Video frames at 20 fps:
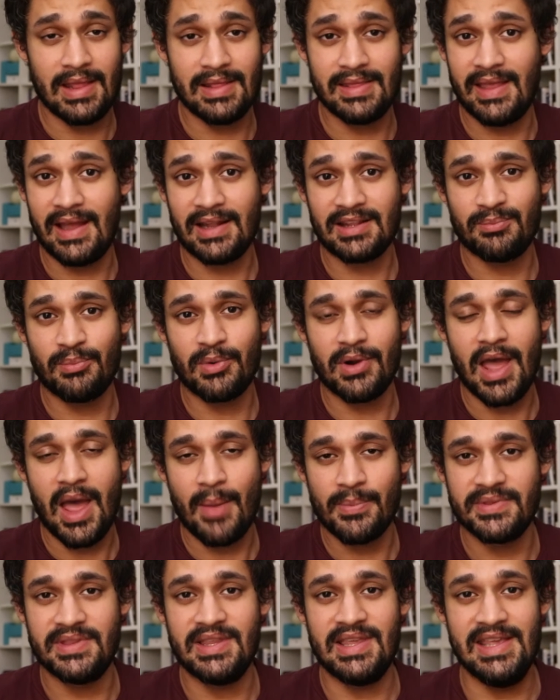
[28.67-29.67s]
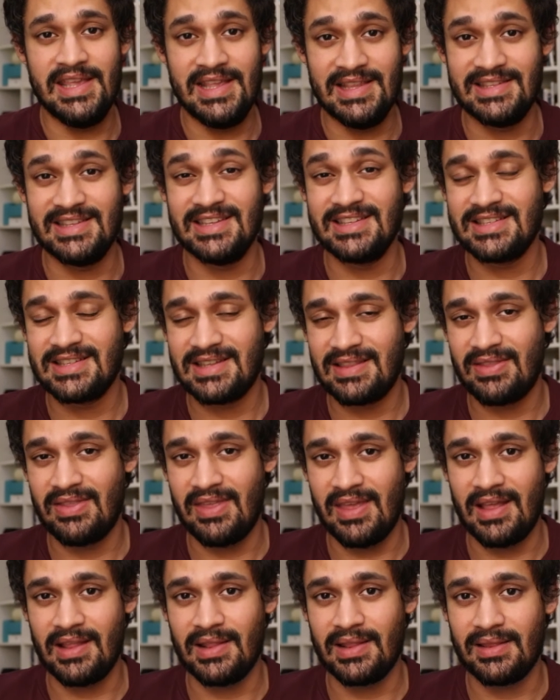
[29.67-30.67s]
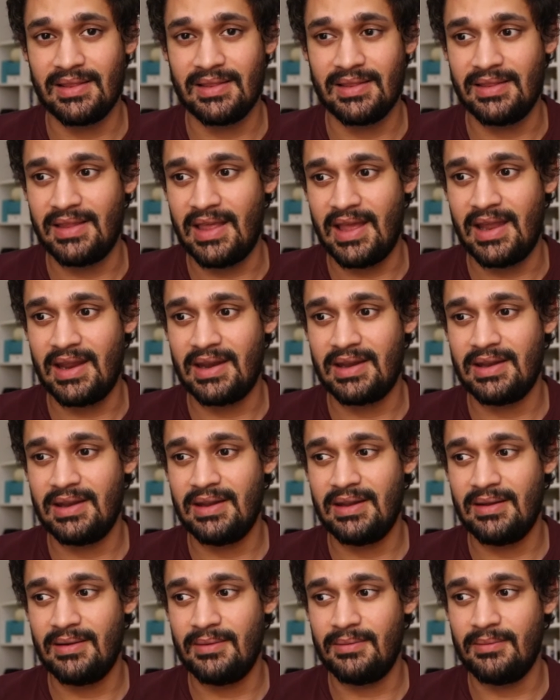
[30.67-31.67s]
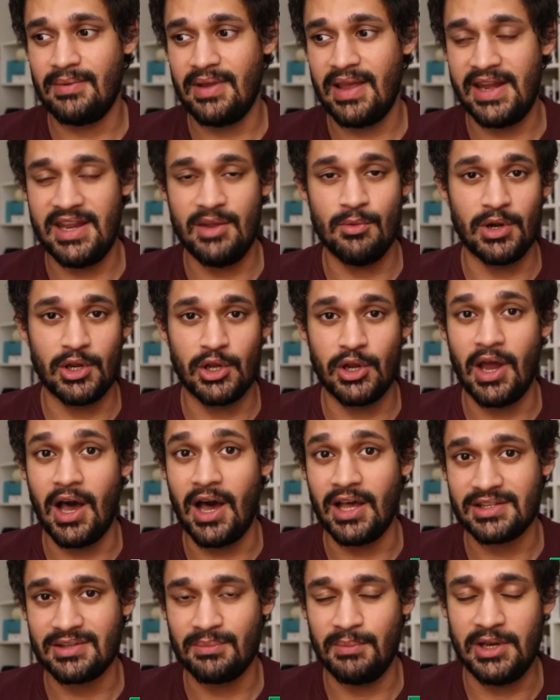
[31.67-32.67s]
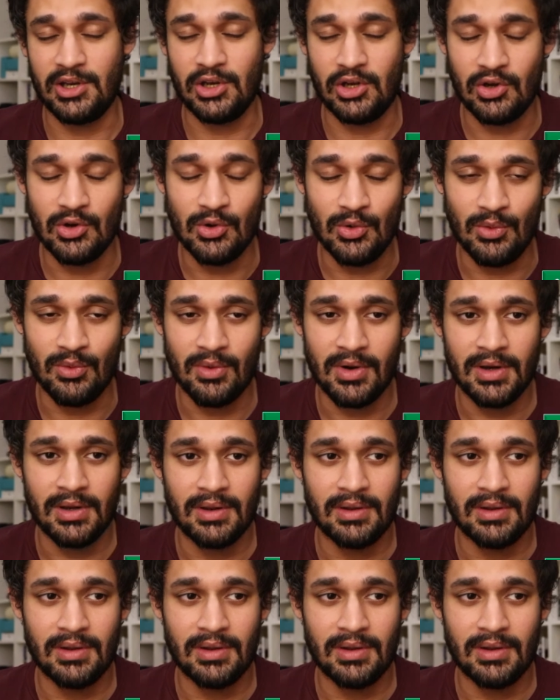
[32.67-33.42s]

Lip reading: that's perhaps the easiest thing that anyone could ask me to do.